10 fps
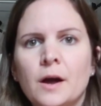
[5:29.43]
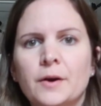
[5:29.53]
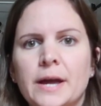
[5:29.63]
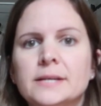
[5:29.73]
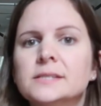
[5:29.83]

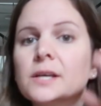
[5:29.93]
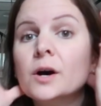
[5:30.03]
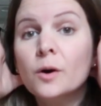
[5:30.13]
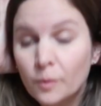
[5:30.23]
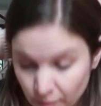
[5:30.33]
Okay,
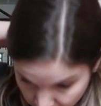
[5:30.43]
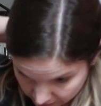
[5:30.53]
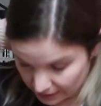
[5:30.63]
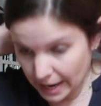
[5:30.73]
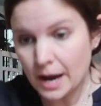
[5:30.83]
so
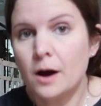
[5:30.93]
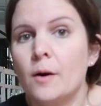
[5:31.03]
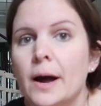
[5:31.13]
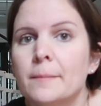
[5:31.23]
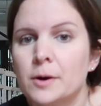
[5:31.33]

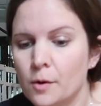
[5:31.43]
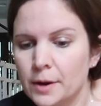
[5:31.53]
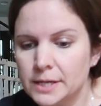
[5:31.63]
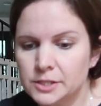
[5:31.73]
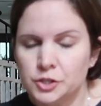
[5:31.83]
now I'm
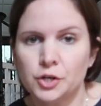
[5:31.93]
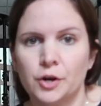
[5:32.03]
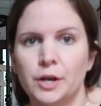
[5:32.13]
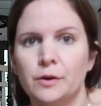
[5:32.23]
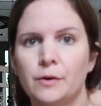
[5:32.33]
going to
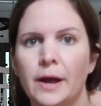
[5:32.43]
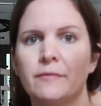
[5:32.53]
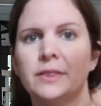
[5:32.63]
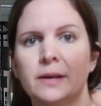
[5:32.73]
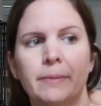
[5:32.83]
show you
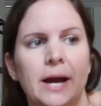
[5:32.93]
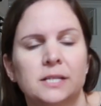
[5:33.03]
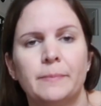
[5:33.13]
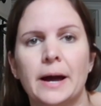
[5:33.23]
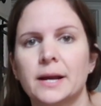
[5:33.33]
everything
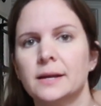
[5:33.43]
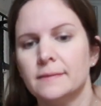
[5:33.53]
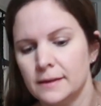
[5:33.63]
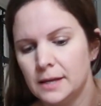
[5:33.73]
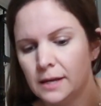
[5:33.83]
packed back
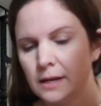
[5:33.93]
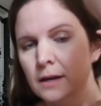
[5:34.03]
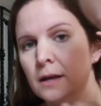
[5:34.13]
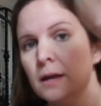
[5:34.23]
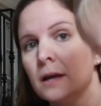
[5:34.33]
in
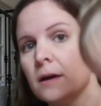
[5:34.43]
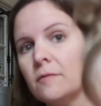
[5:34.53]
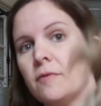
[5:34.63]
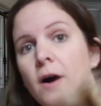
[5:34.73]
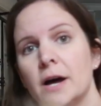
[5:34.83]
the
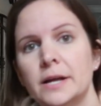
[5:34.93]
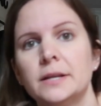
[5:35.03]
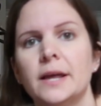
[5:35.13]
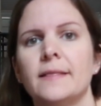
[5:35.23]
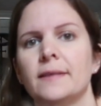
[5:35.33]

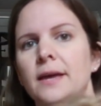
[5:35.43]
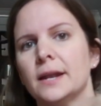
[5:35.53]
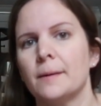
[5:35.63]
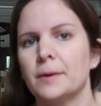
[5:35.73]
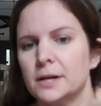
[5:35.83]
Fawn, and
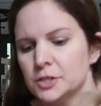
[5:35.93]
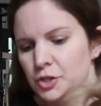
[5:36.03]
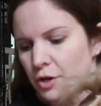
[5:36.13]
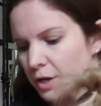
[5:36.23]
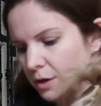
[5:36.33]
then I'm gonna
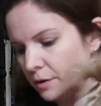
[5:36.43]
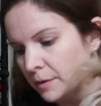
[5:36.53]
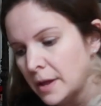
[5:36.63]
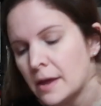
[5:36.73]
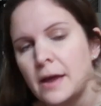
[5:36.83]
show
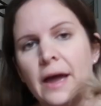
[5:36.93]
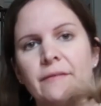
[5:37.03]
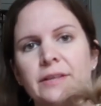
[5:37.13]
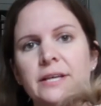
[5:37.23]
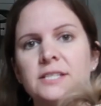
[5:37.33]
you
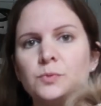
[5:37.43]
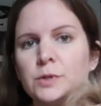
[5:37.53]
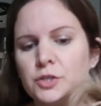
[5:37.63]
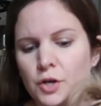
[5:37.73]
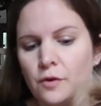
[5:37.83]
everything
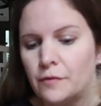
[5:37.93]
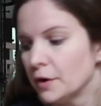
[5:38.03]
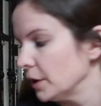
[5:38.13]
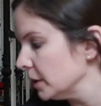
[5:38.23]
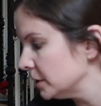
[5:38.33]
switched
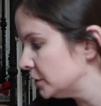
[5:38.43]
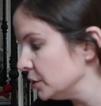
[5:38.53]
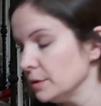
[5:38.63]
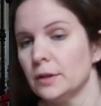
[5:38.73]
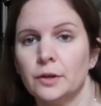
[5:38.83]
over
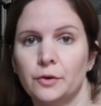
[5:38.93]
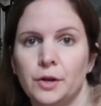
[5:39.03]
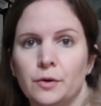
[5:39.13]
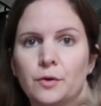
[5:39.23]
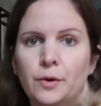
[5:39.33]
to the little
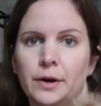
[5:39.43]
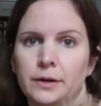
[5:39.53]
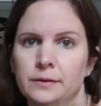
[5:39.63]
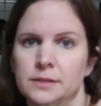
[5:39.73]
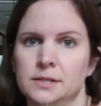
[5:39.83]

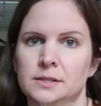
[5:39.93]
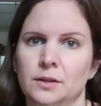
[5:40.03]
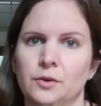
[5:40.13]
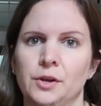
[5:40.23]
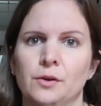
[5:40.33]
unicorn. This is
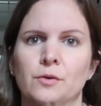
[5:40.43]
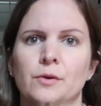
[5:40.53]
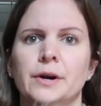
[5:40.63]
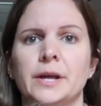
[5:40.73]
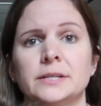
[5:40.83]
the little
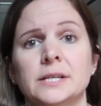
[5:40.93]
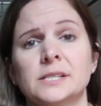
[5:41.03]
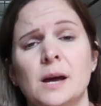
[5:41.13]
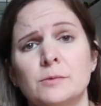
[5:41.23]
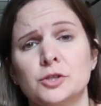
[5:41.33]
unicorn. It
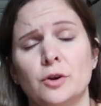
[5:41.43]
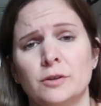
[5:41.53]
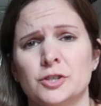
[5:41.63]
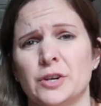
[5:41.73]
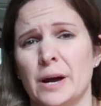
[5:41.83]
does come with
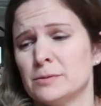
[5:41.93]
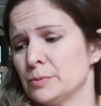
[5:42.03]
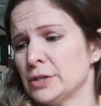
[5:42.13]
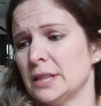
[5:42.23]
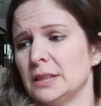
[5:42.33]
stroller
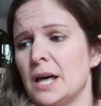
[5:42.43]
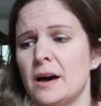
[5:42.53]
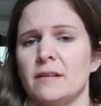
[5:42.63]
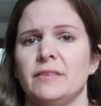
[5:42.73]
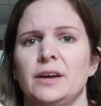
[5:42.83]
straps, which I love.